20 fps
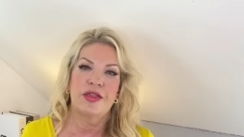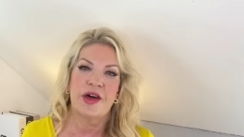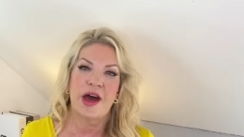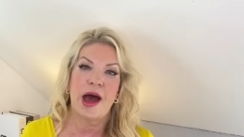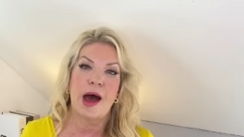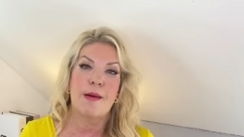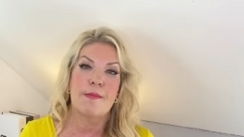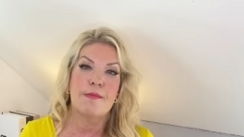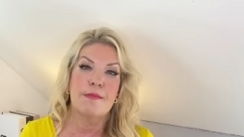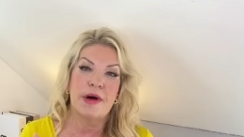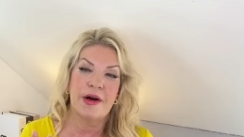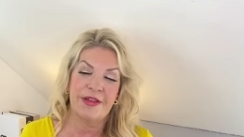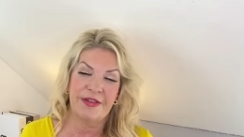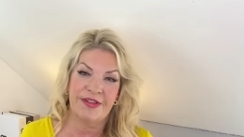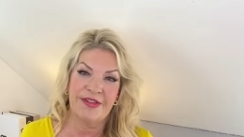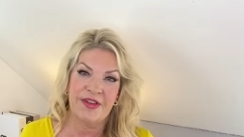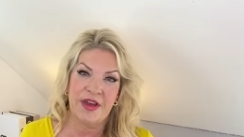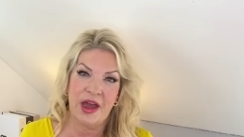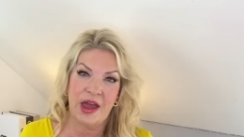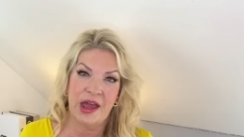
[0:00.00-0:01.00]
that
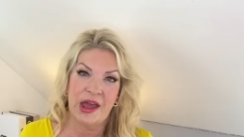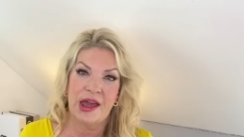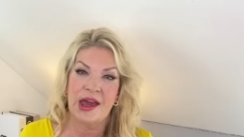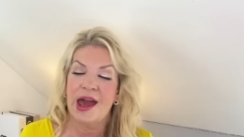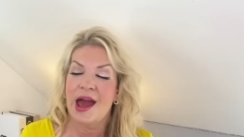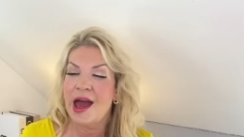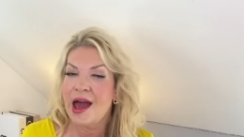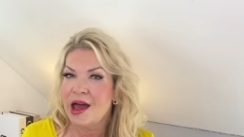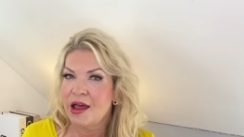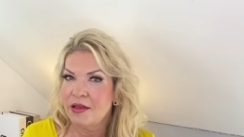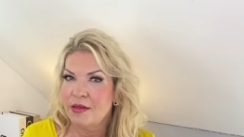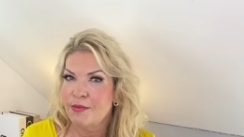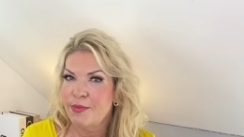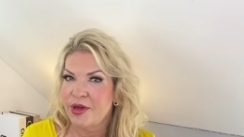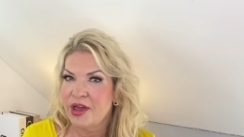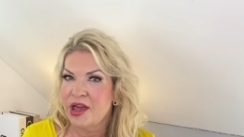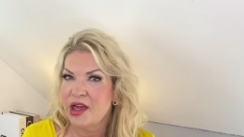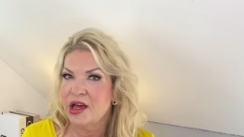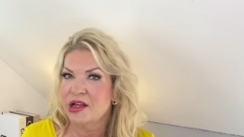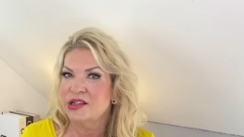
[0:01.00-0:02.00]
Mother's Day can
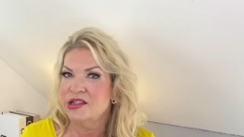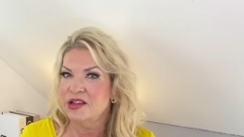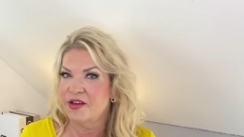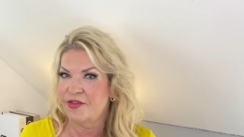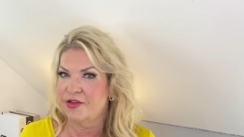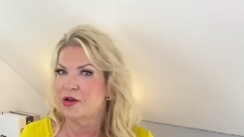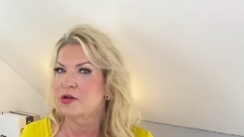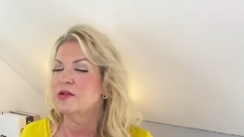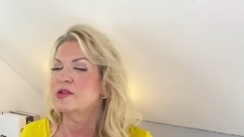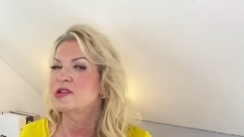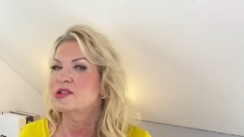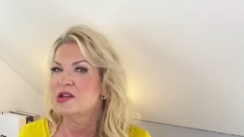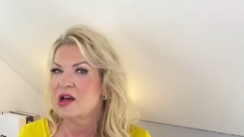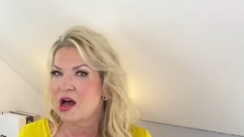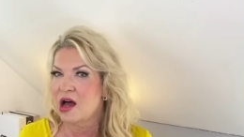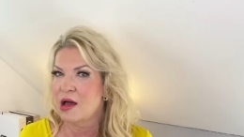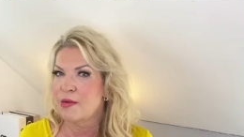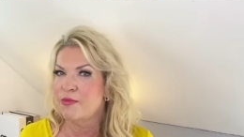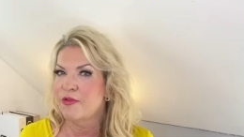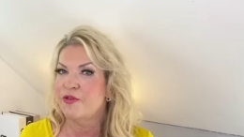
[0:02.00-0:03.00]
be a difficult
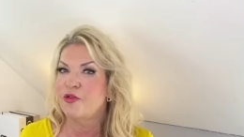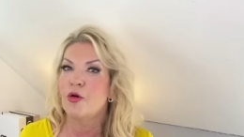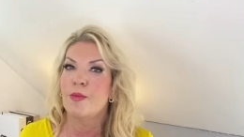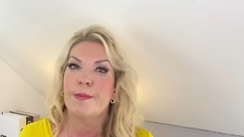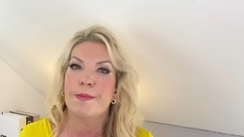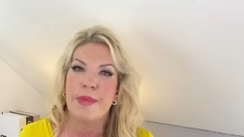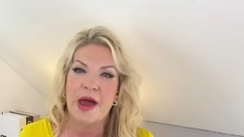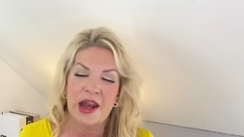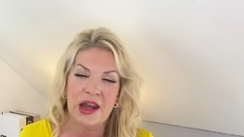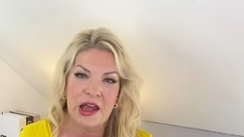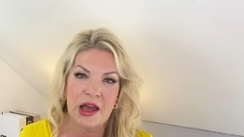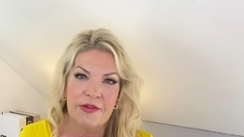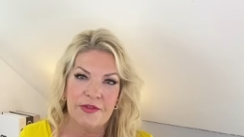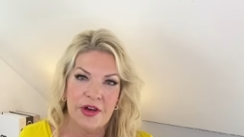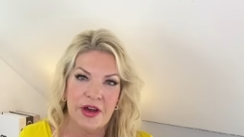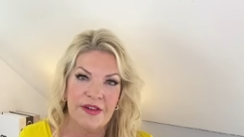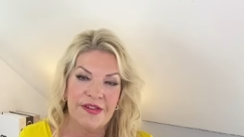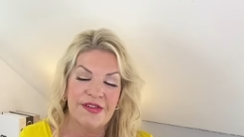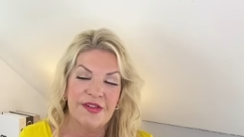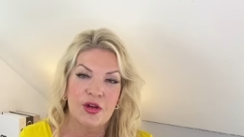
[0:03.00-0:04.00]
time for many of
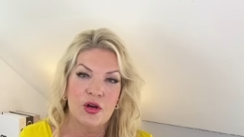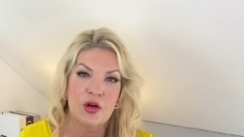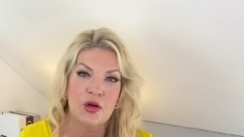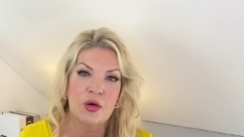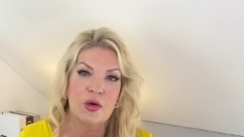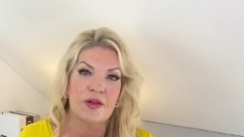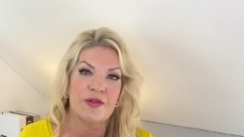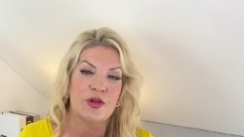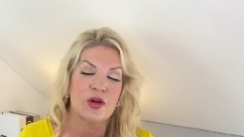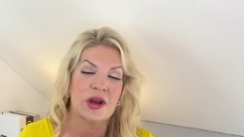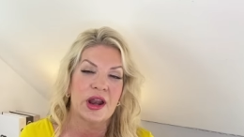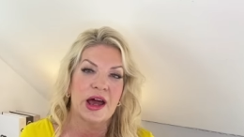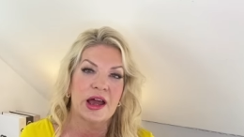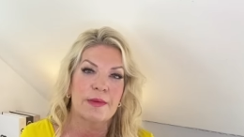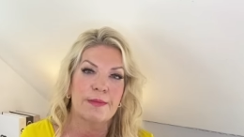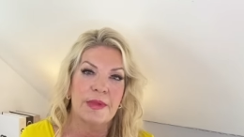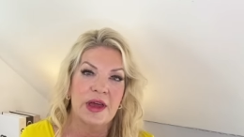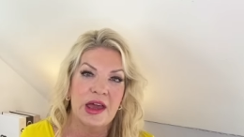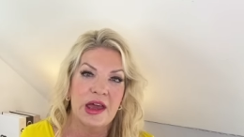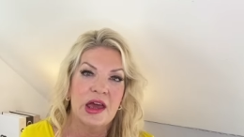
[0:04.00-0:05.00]
us who, if you're
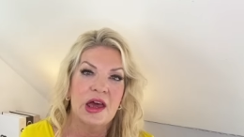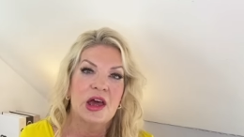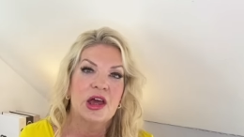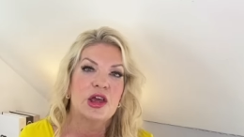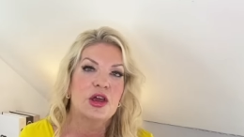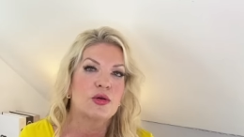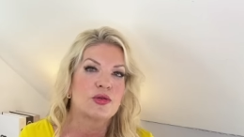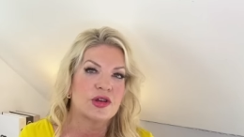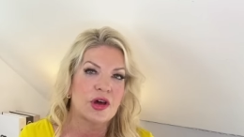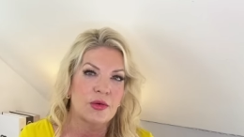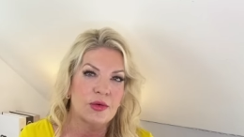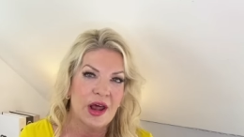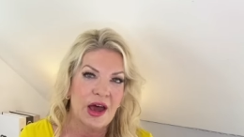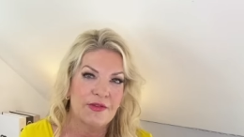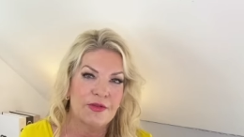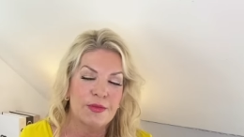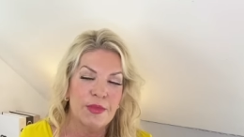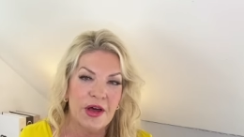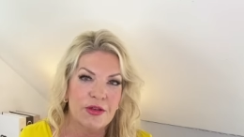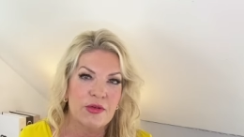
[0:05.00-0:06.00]
like me, you don't have
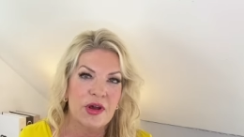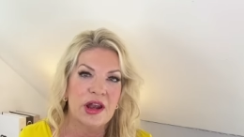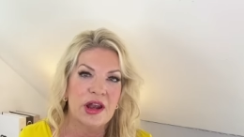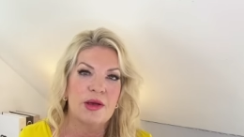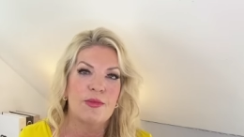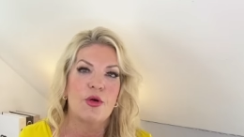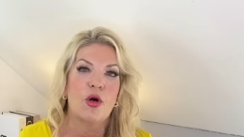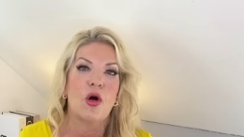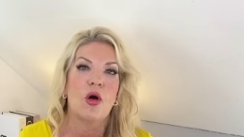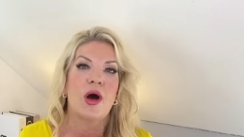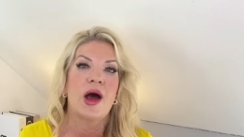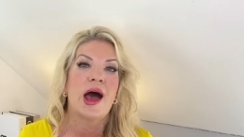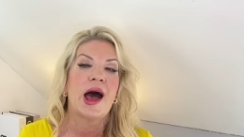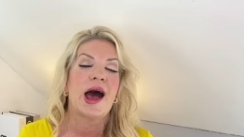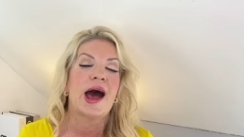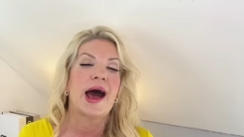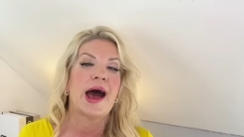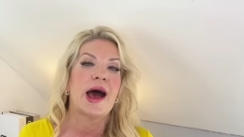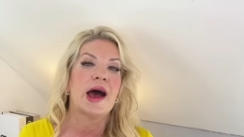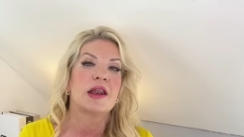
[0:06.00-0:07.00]
a mother anymore,
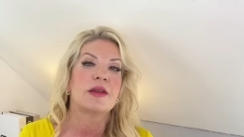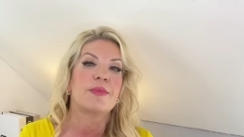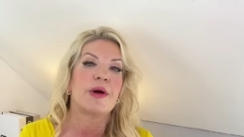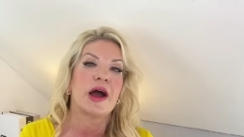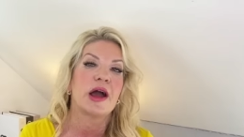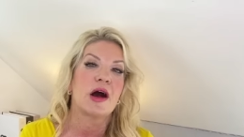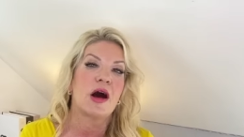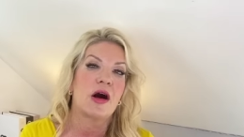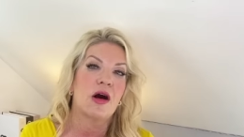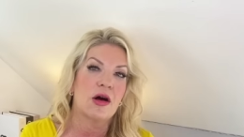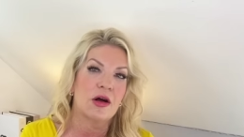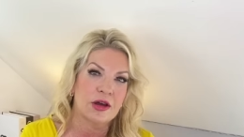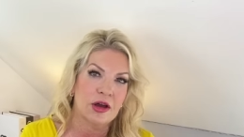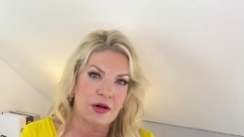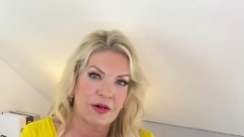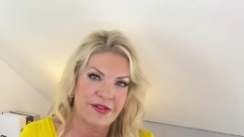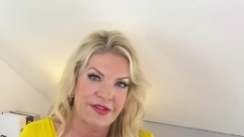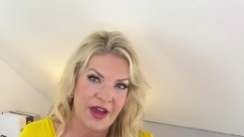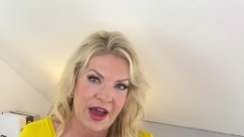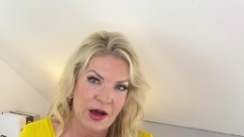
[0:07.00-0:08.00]
and my heart
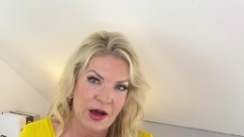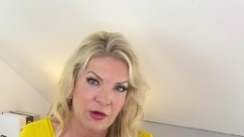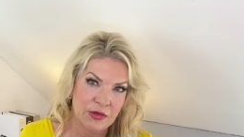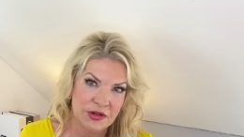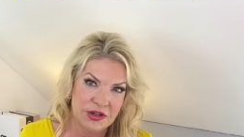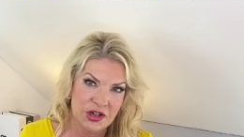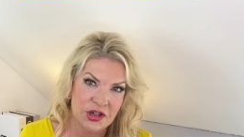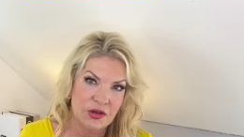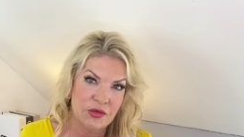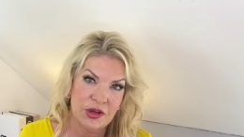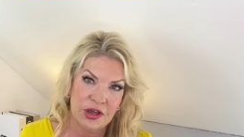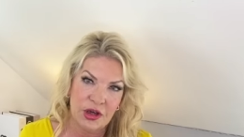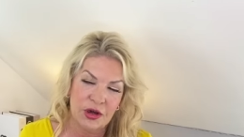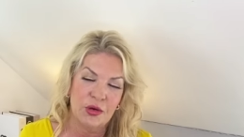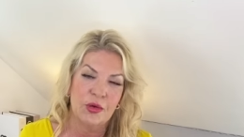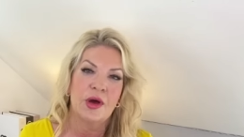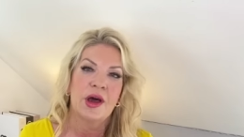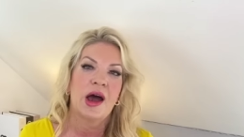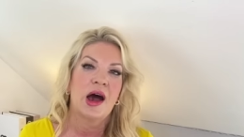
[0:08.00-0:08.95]
goes out to you.